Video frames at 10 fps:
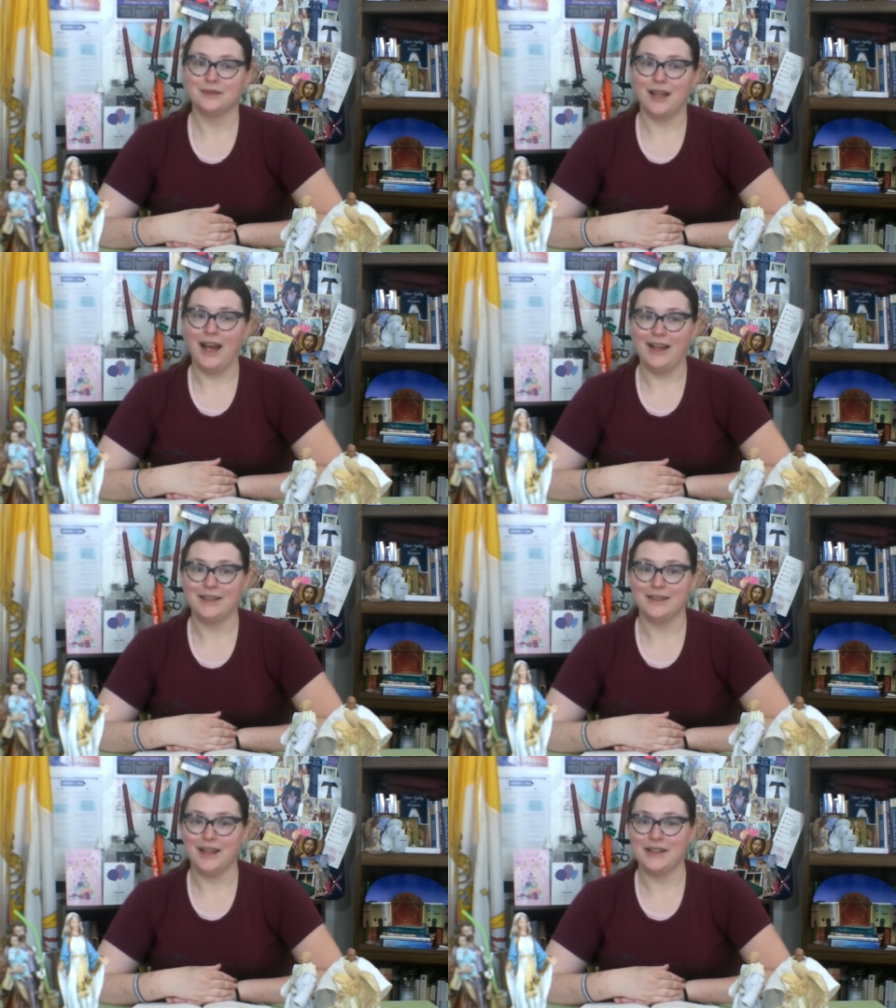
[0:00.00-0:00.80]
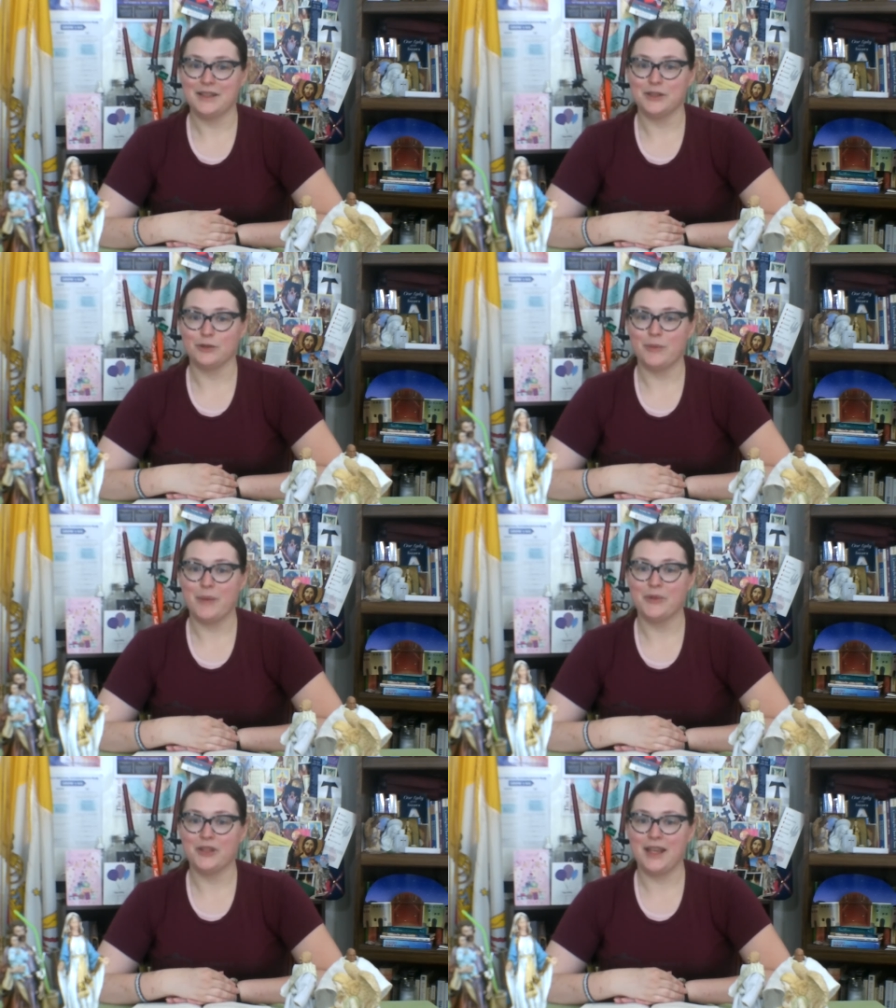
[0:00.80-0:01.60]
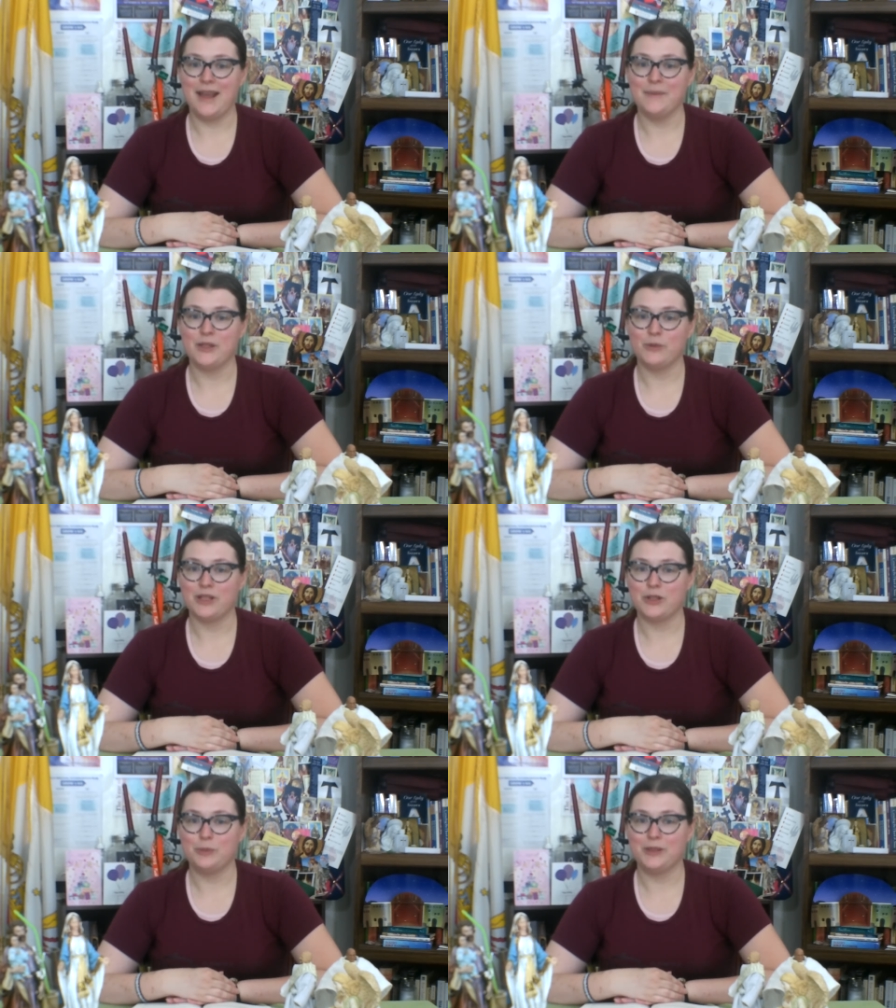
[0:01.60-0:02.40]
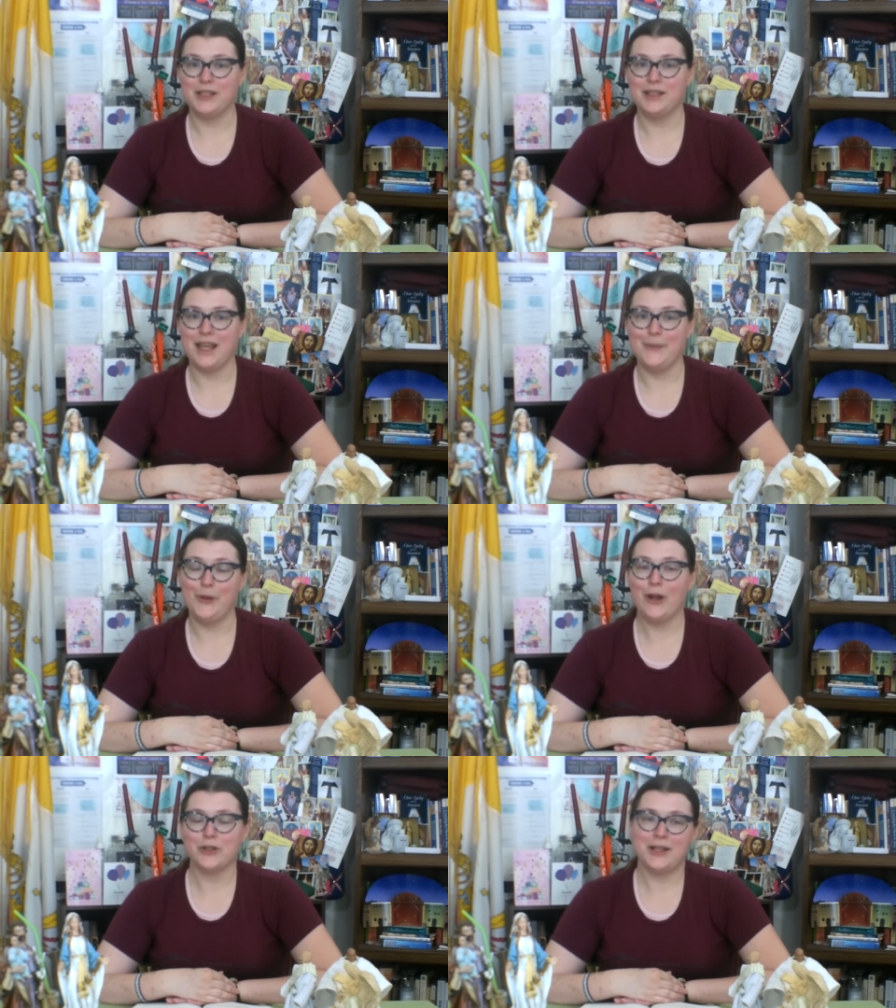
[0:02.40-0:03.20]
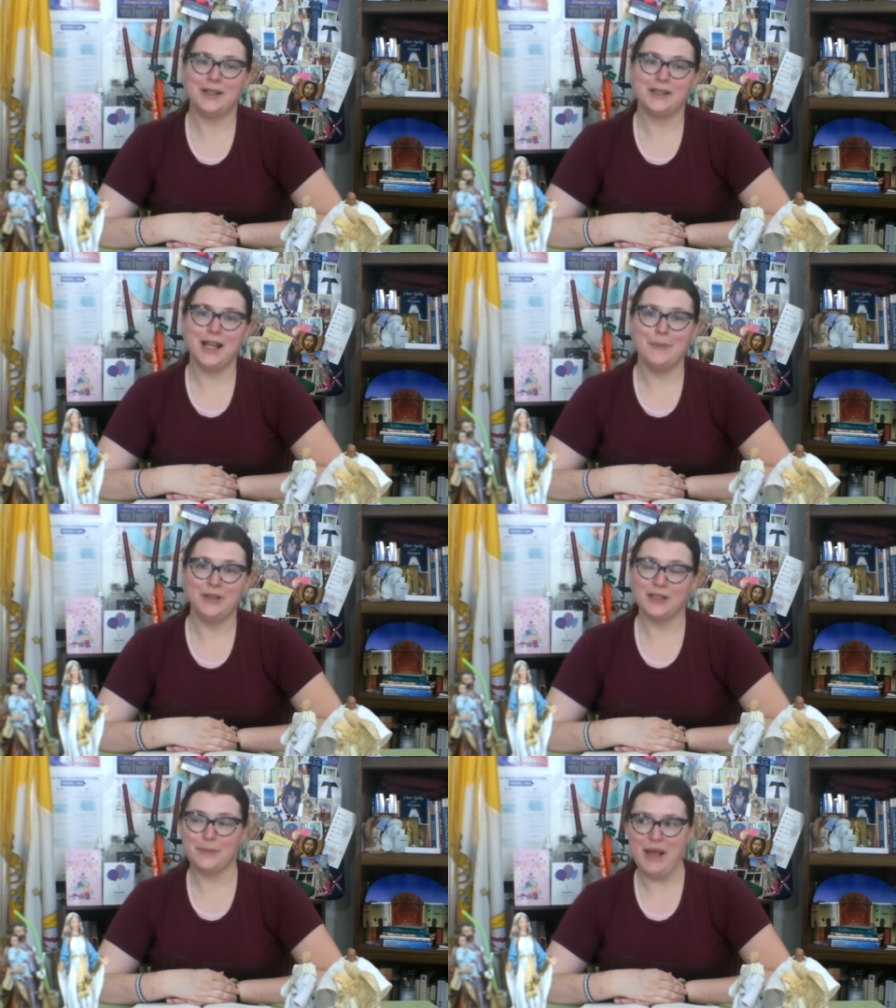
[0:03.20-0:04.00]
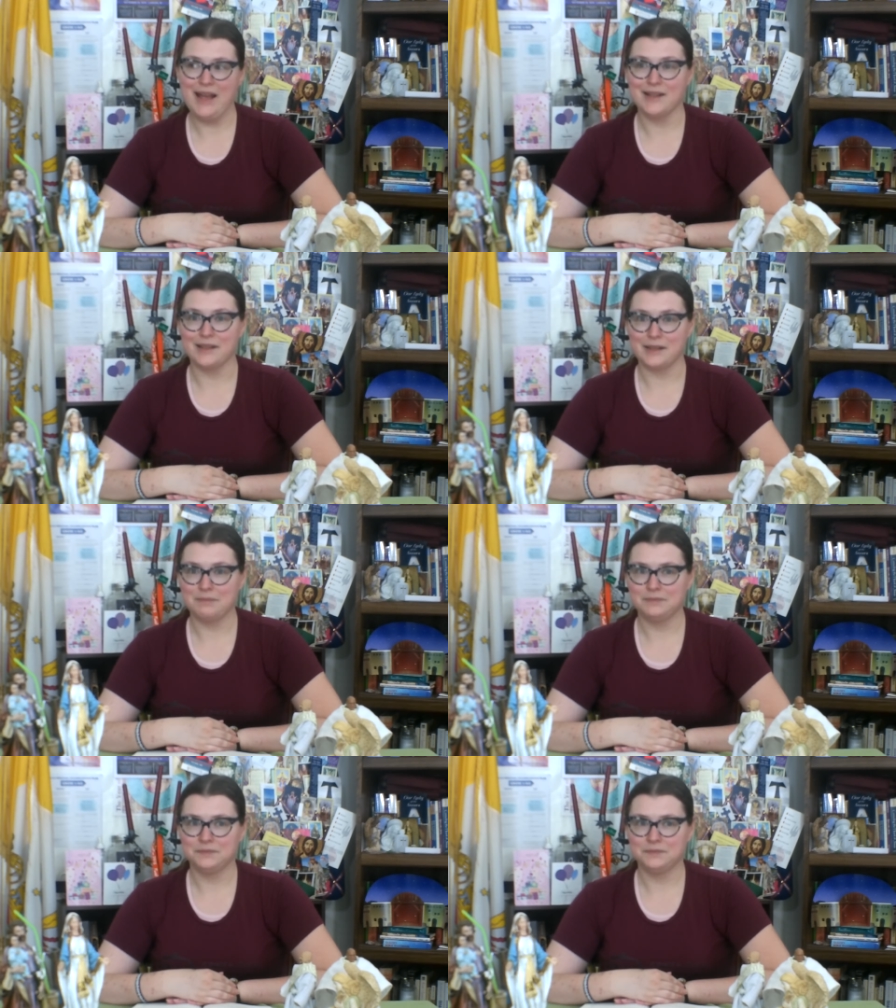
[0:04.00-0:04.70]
I still remember the games in which to play the game you actually had to type in the commands.